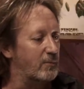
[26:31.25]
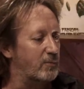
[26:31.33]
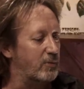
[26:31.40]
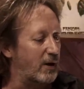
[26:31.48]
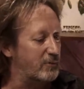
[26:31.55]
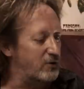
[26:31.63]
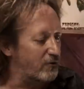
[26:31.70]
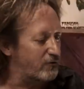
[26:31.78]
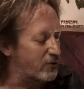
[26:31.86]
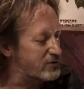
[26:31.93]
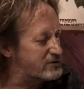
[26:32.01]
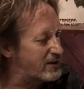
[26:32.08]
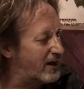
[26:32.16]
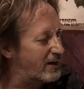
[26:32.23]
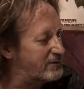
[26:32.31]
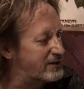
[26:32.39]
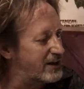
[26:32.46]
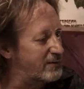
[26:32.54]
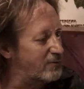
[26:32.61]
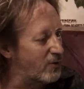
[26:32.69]
probably your first time in
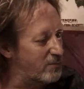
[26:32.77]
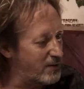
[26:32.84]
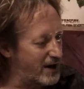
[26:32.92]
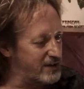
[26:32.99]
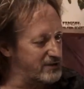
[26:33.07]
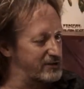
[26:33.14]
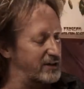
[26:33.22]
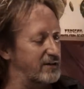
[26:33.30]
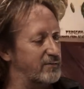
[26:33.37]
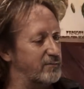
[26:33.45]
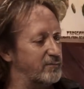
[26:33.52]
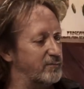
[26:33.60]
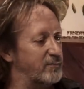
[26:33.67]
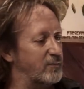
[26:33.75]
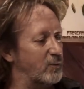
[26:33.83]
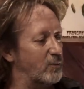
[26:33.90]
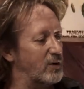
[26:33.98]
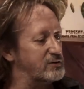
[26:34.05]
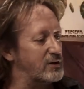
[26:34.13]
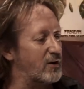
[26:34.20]
Keyboard Magazine
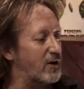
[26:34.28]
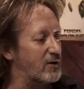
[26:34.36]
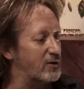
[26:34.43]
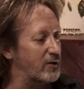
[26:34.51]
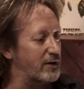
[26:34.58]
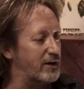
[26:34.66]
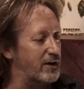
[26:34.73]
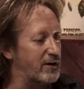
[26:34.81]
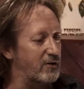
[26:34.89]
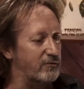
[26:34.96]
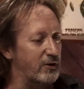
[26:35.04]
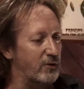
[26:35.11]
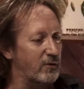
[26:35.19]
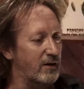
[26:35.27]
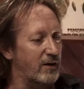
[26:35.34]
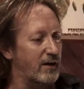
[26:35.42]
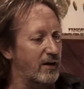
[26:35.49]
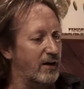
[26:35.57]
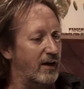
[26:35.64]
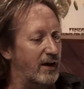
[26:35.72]
mm-hmm. was an article and an interview.
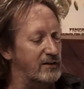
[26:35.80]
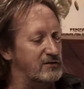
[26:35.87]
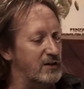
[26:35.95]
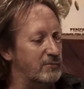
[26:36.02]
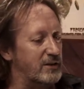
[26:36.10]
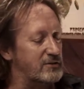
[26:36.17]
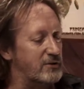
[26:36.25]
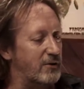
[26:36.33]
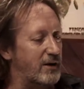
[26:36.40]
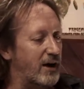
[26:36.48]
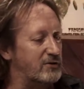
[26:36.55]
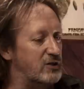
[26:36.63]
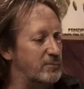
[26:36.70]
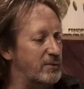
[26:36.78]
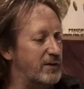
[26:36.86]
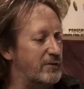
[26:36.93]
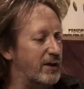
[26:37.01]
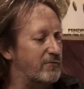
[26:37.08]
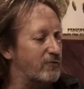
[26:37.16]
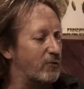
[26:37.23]
And something stood out to me
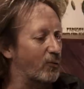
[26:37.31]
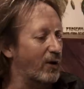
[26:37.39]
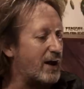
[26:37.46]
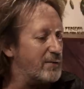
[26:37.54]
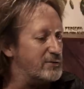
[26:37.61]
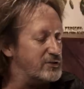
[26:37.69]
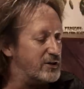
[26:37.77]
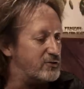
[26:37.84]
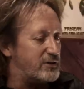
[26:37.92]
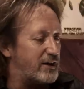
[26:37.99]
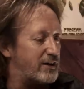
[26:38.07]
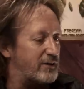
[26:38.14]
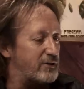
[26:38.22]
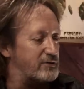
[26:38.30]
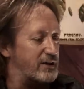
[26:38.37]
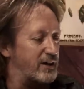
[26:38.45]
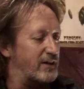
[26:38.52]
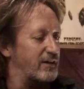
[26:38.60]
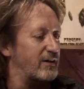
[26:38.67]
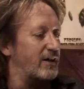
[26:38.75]
then for what I was interested in. You said,